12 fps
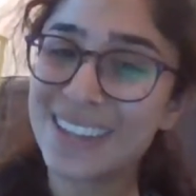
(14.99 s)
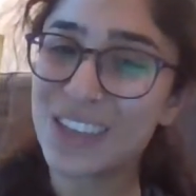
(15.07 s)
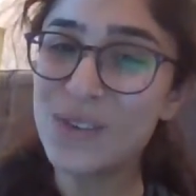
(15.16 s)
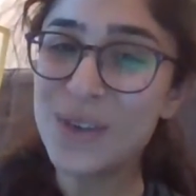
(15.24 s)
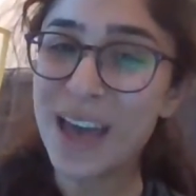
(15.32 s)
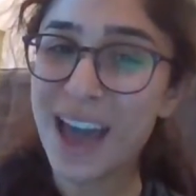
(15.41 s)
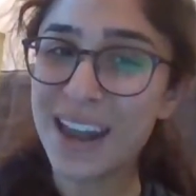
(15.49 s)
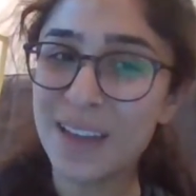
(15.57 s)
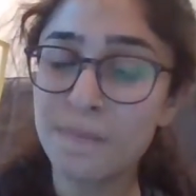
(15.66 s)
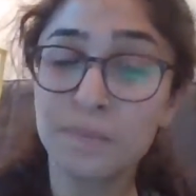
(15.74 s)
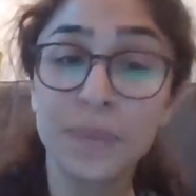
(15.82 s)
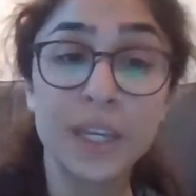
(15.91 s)
You got
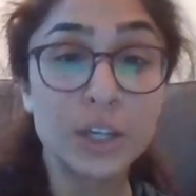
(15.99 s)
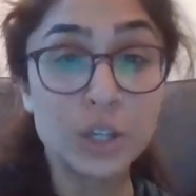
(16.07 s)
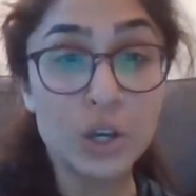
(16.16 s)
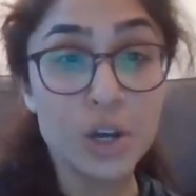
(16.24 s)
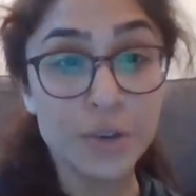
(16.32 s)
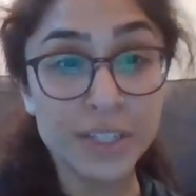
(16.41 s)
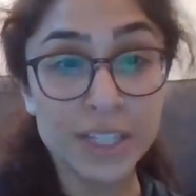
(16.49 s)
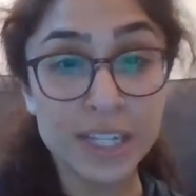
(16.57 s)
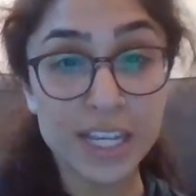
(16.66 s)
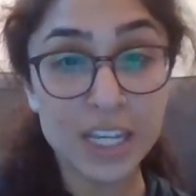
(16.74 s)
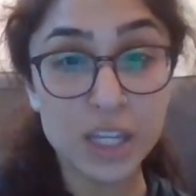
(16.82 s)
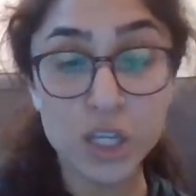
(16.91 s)
it. You're going to
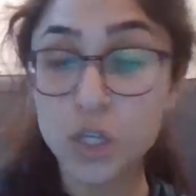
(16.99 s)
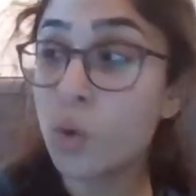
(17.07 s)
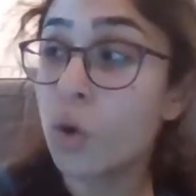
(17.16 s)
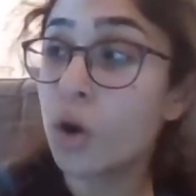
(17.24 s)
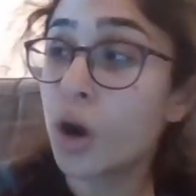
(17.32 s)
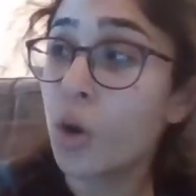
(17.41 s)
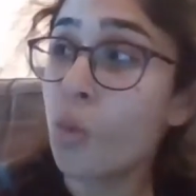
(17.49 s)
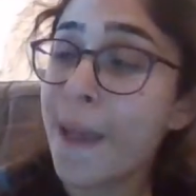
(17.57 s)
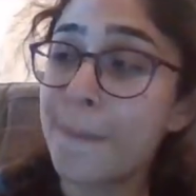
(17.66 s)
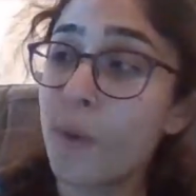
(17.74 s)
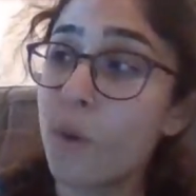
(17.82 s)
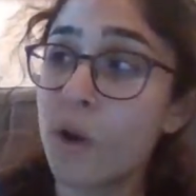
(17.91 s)
need your
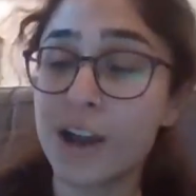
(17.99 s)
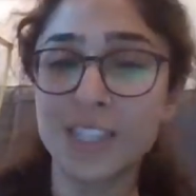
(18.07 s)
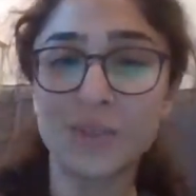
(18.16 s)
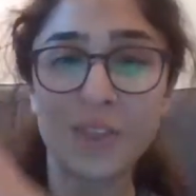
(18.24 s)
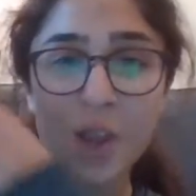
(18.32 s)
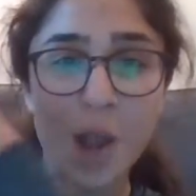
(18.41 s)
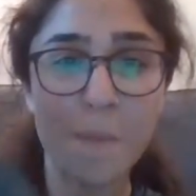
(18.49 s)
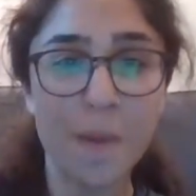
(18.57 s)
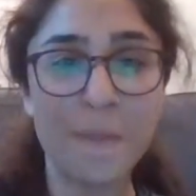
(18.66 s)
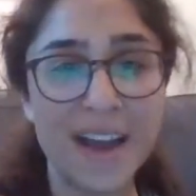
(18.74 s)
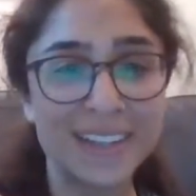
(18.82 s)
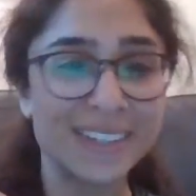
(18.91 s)
whiteboards with the number
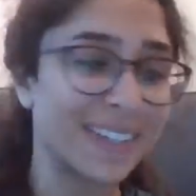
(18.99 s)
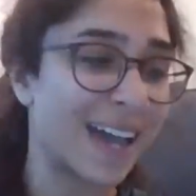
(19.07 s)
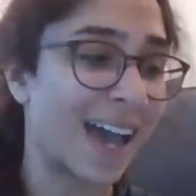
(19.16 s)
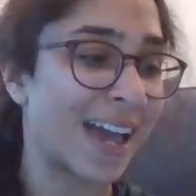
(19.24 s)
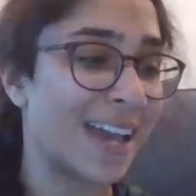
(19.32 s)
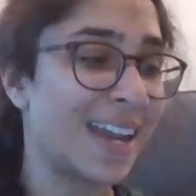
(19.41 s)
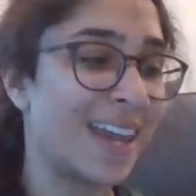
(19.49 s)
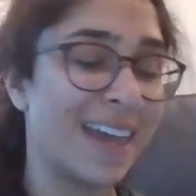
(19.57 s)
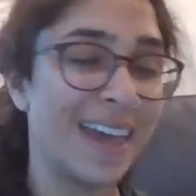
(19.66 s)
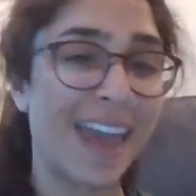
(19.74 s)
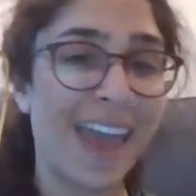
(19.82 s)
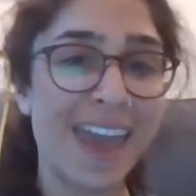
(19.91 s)
bond side
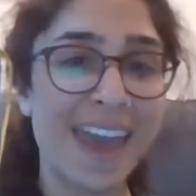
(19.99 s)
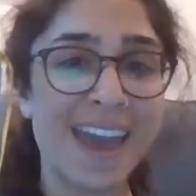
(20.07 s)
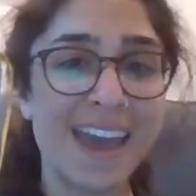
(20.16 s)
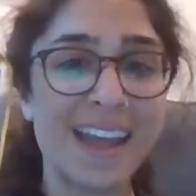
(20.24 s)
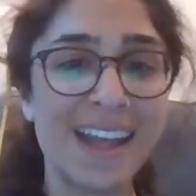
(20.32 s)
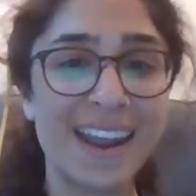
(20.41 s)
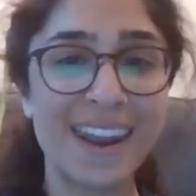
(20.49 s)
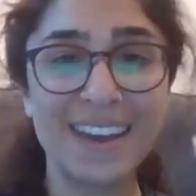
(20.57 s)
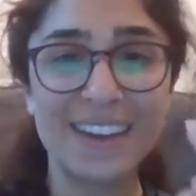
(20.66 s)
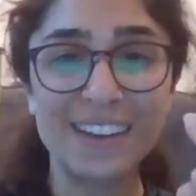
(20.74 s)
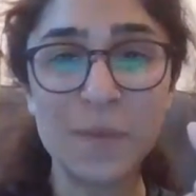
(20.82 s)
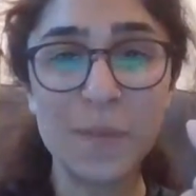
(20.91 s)
and
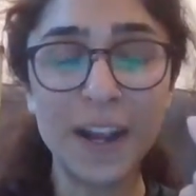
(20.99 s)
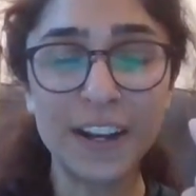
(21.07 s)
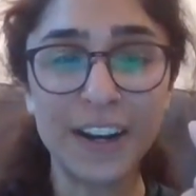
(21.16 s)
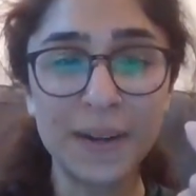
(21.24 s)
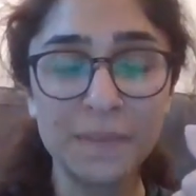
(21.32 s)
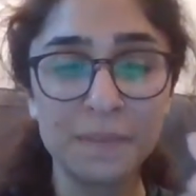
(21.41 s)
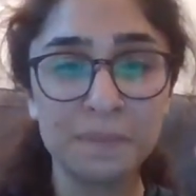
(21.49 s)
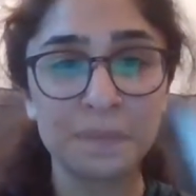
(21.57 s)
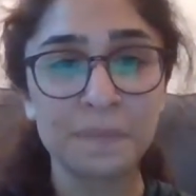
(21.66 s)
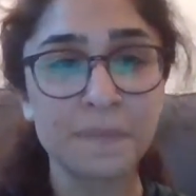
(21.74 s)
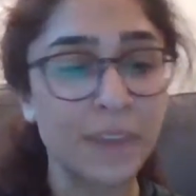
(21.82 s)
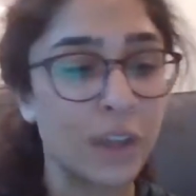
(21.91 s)
your marker.
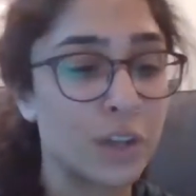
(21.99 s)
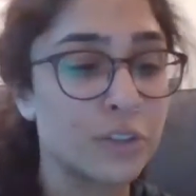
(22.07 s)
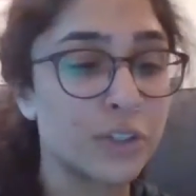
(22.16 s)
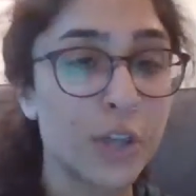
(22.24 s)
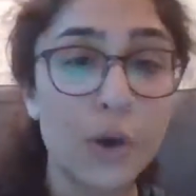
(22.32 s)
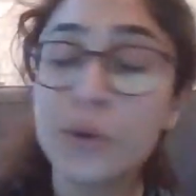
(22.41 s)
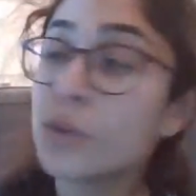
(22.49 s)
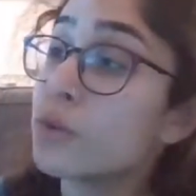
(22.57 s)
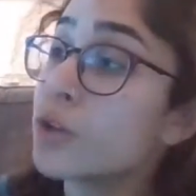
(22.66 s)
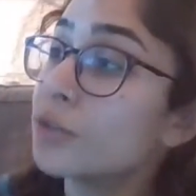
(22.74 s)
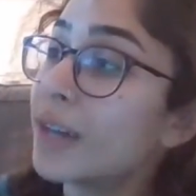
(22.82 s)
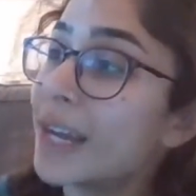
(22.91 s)
So you
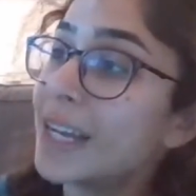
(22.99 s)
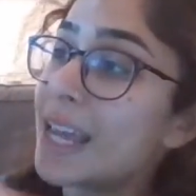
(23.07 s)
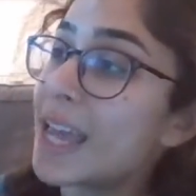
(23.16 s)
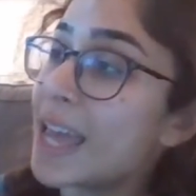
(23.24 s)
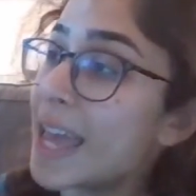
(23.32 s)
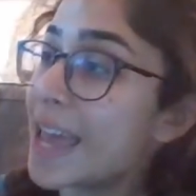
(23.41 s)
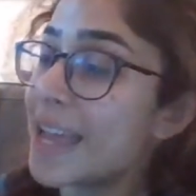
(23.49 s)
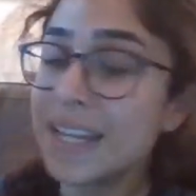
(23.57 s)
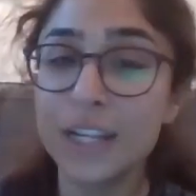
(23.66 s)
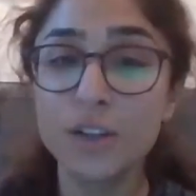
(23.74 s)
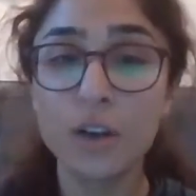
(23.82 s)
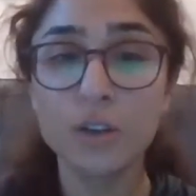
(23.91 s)
can write 8
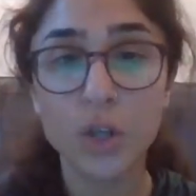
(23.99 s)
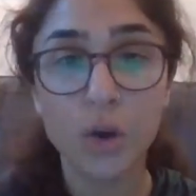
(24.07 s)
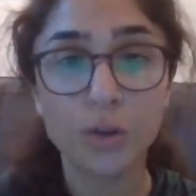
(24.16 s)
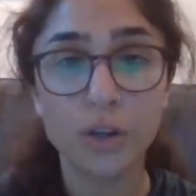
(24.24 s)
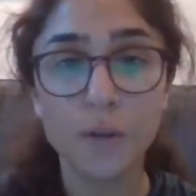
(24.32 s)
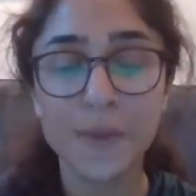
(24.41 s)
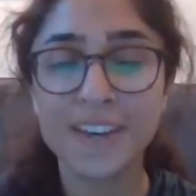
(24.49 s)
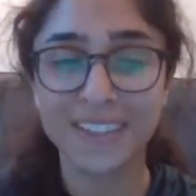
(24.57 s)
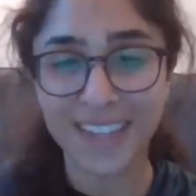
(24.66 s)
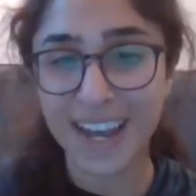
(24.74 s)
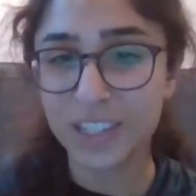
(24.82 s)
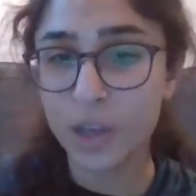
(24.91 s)
in your total
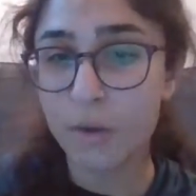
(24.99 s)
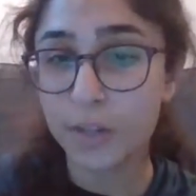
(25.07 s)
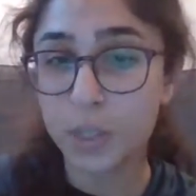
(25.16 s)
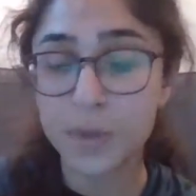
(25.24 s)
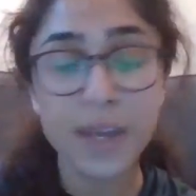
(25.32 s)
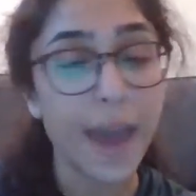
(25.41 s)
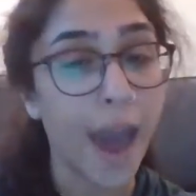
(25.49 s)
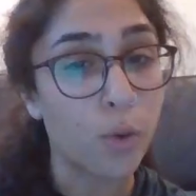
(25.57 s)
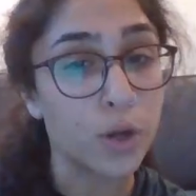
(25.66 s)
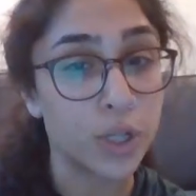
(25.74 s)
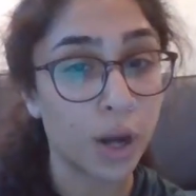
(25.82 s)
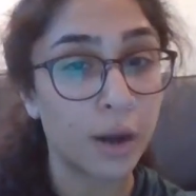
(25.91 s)
because that's going to be
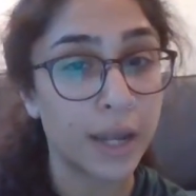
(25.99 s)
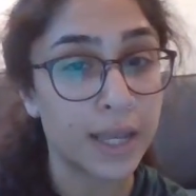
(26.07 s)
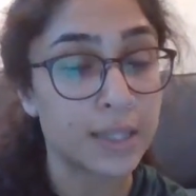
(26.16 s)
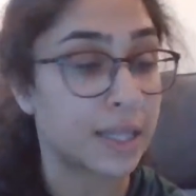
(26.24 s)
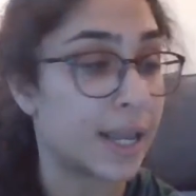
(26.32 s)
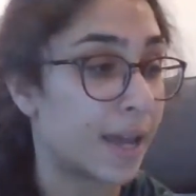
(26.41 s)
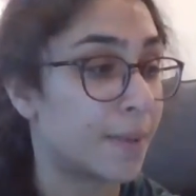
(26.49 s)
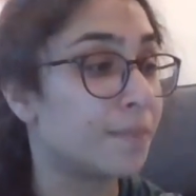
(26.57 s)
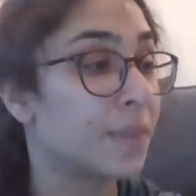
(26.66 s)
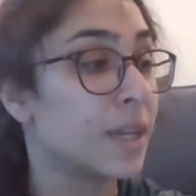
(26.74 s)
our target today.